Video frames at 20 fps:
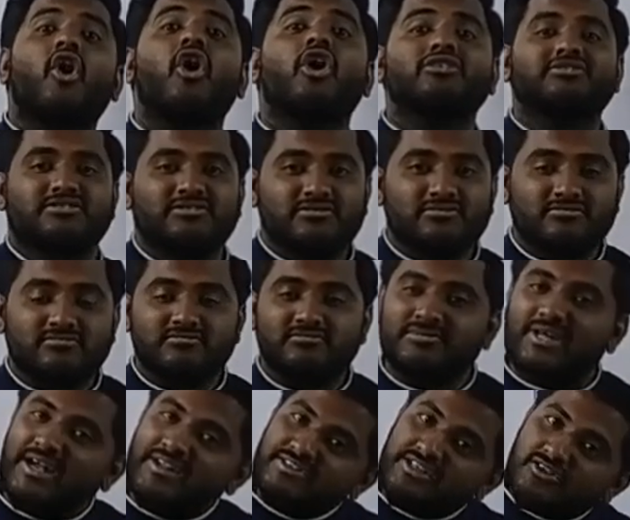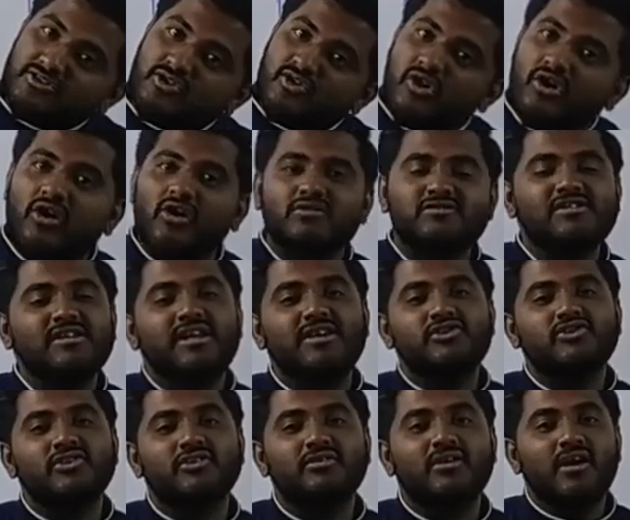lost. That is also called
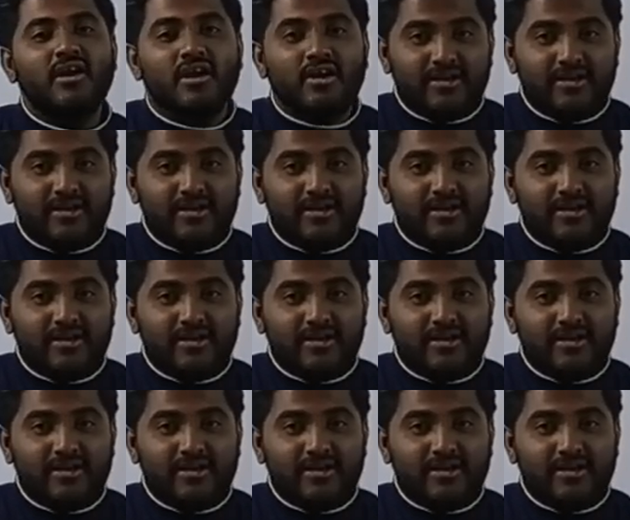oxidation.